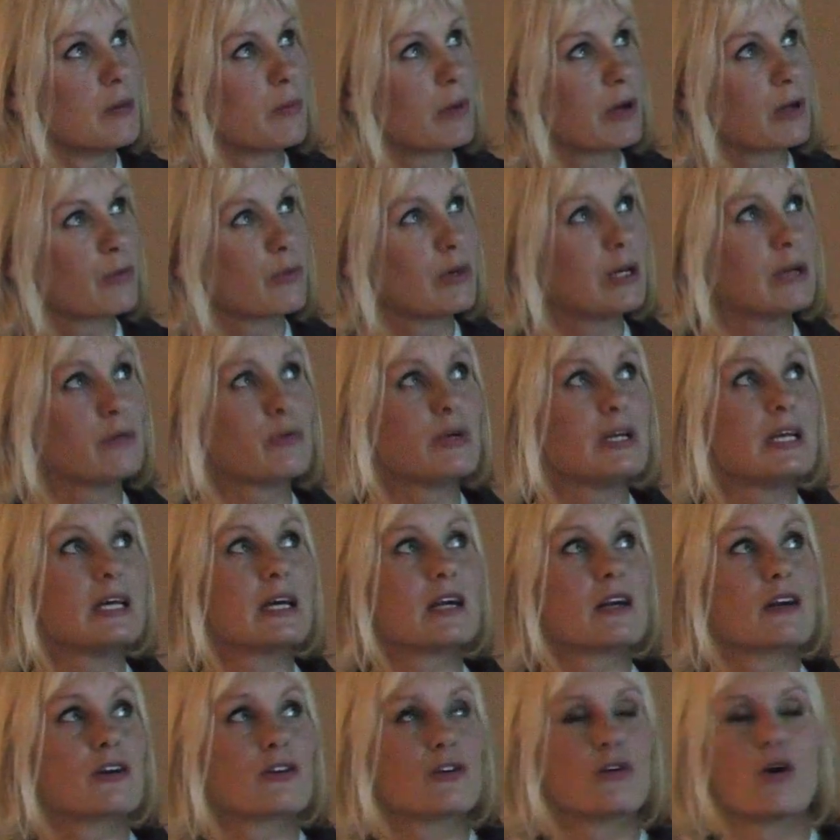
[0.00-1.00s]
But when we
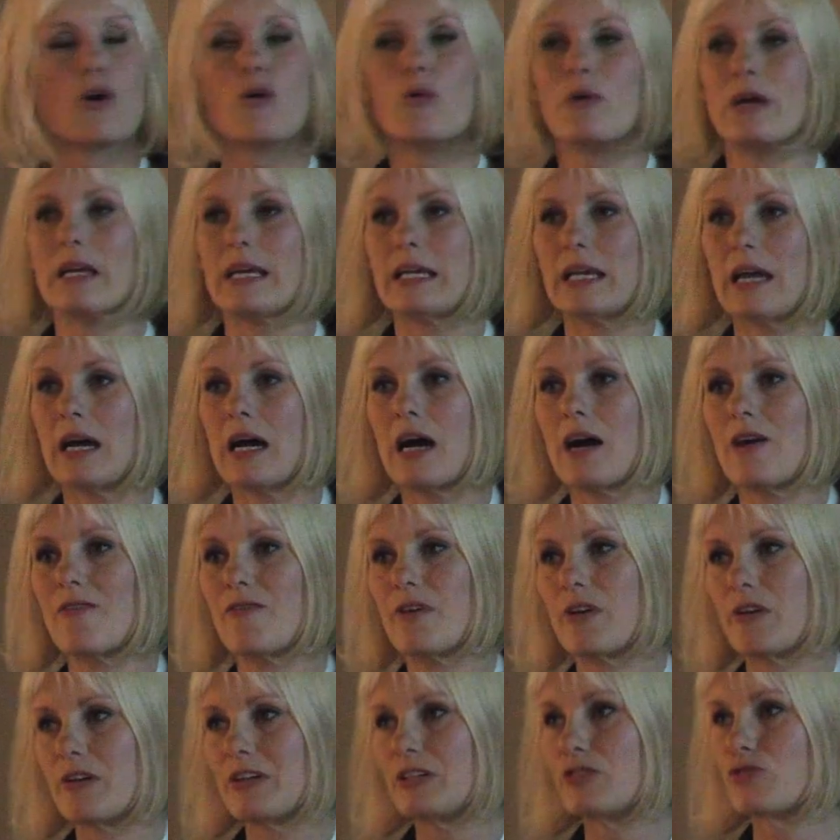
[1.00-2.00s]
are going a
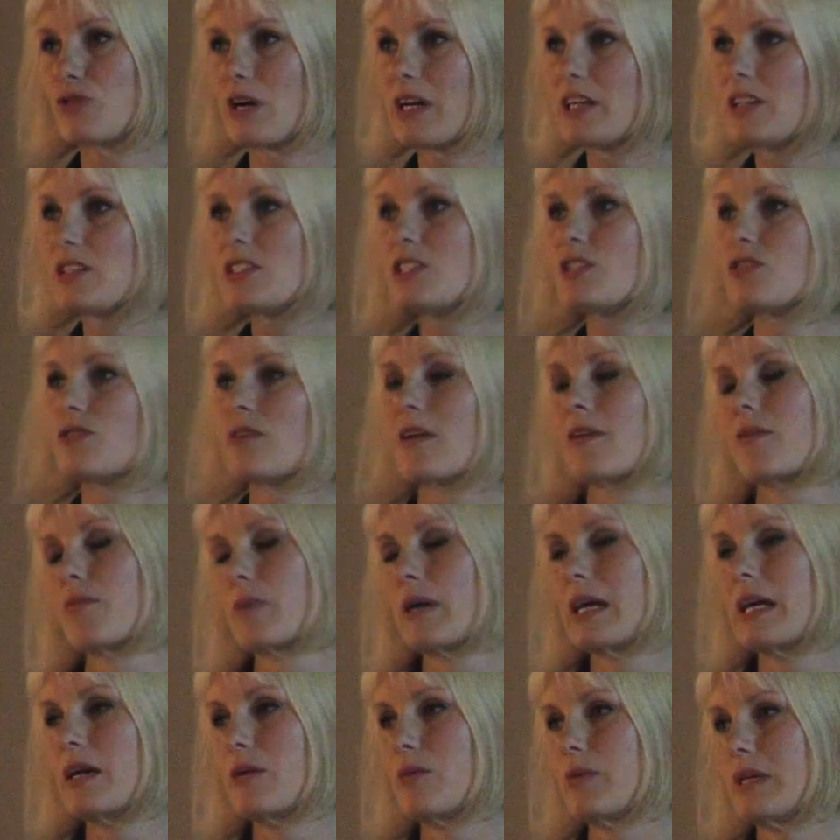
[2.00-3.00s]
very traditional
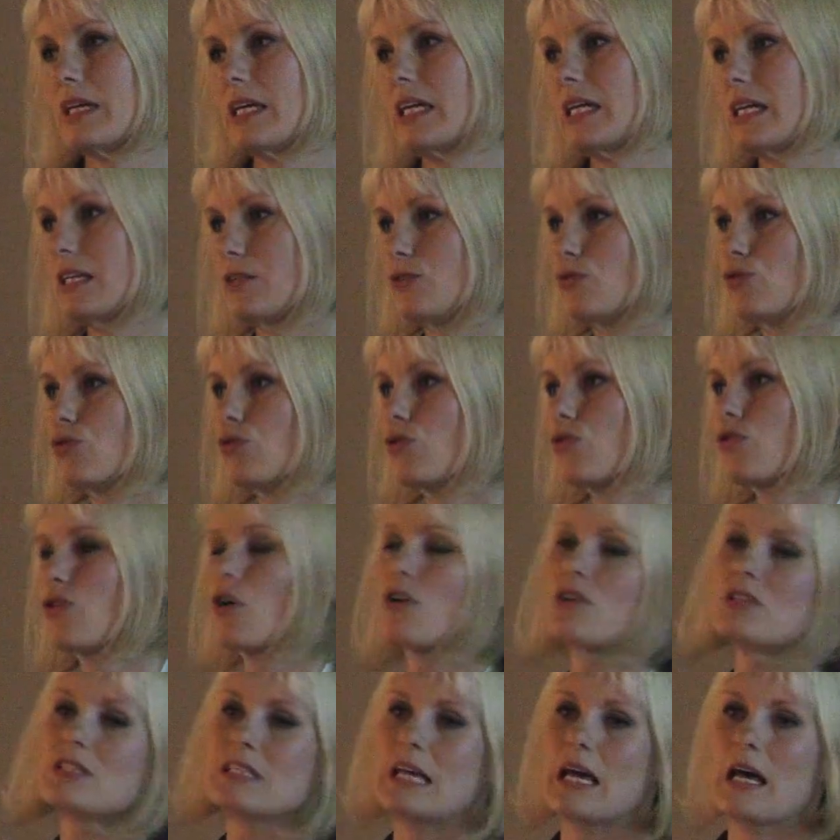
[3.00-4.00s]
way, we do
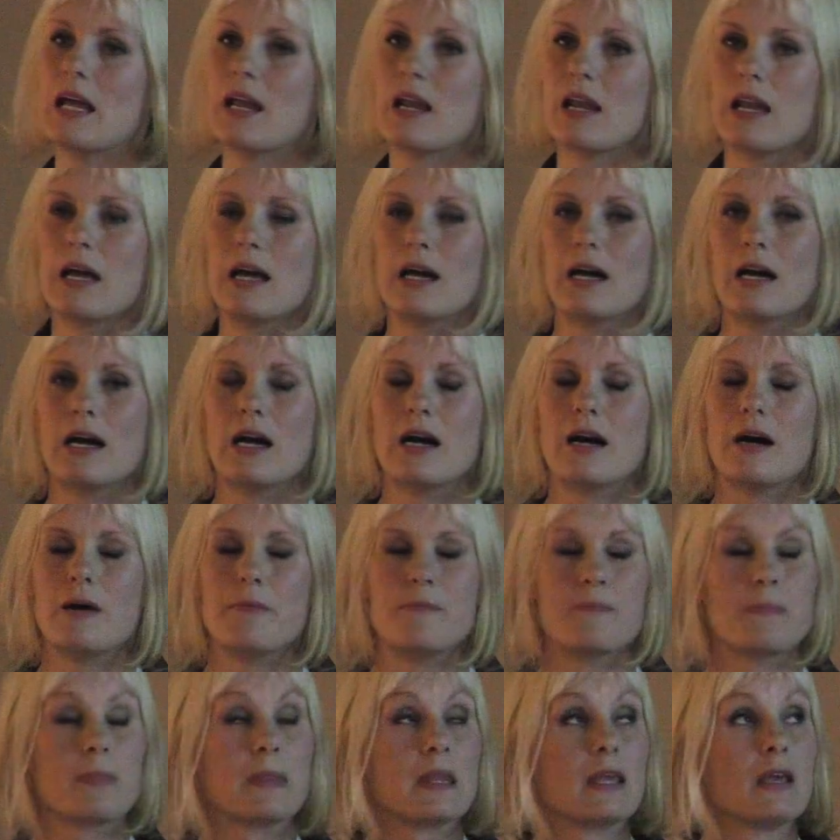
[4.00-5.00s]

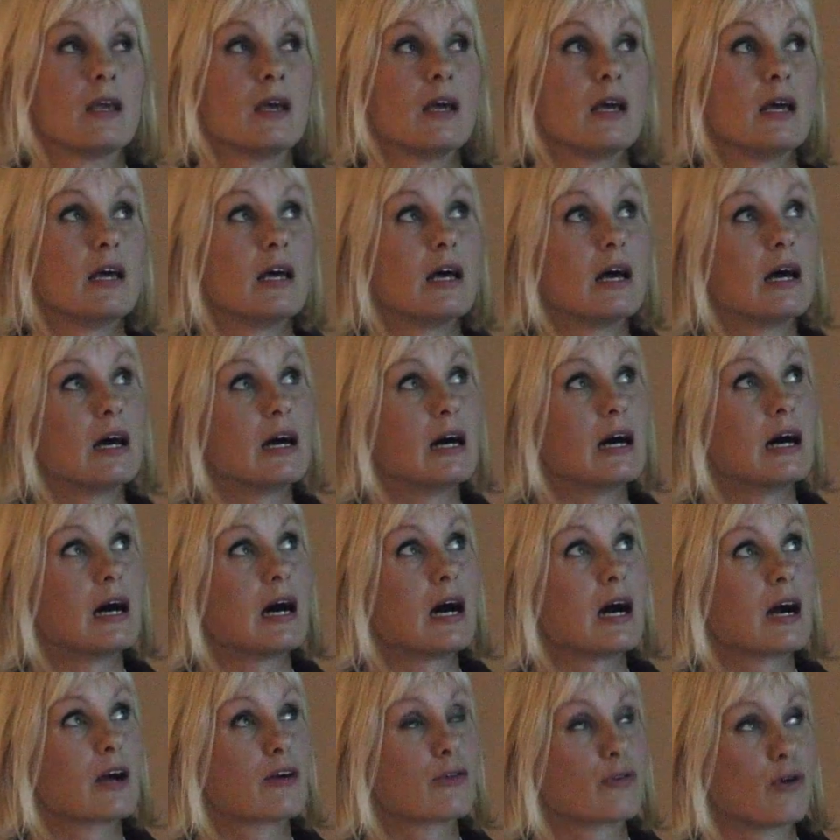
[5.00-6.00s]
sell
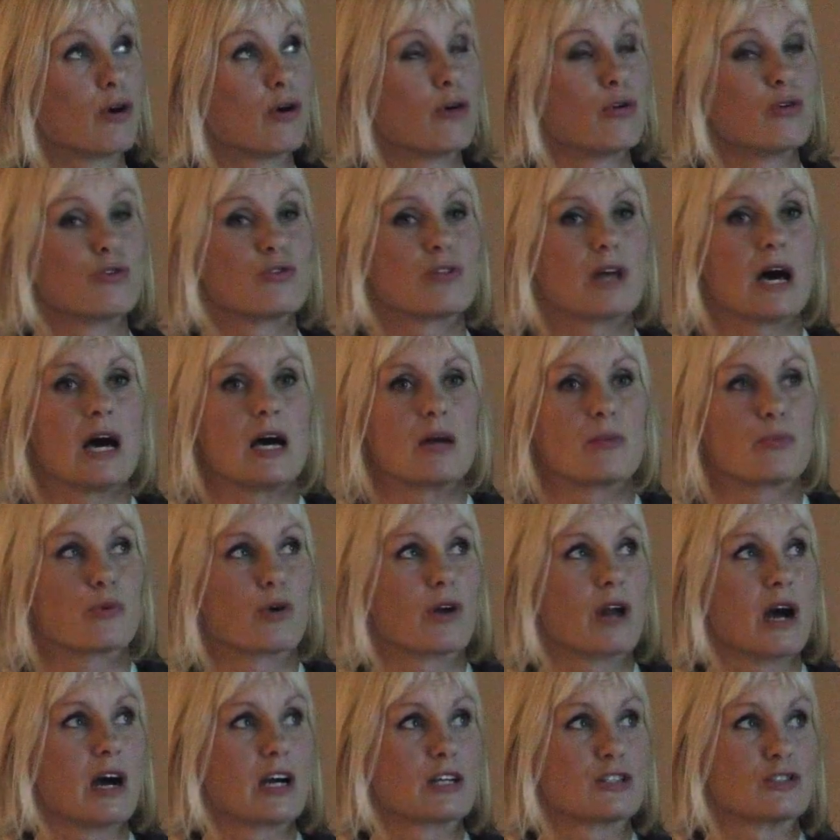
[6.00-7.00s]
growth and
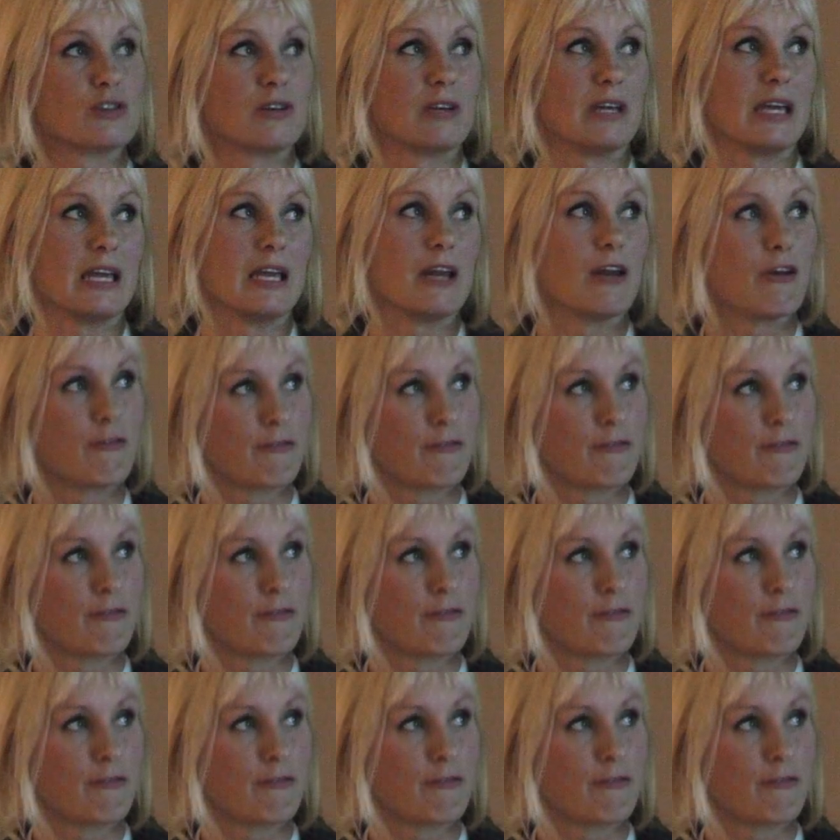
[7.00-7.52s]
production in